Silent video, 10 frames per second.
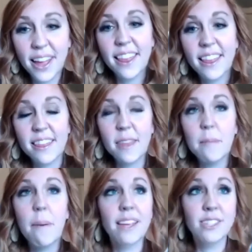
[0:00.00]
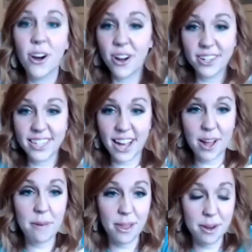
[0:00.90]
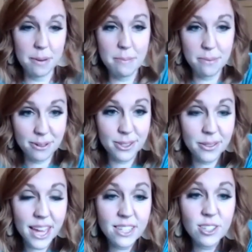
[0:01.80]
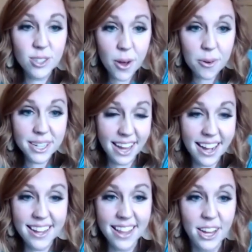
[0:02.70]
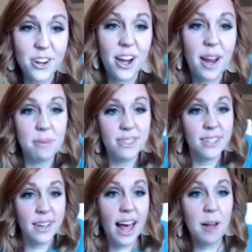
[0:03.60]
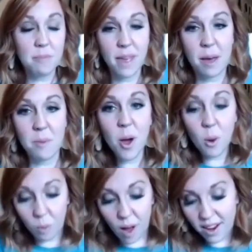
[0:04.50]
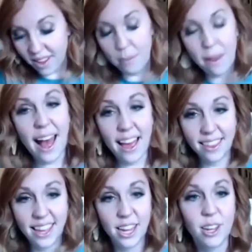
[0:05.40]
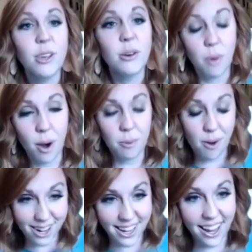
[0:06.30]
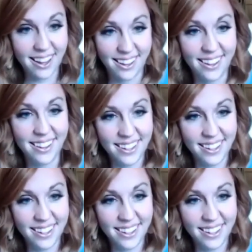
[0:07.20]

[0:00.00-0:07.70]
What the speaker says: like the best heart to help other people. So that's so exciting that you're able to help them walk the path that you are walking.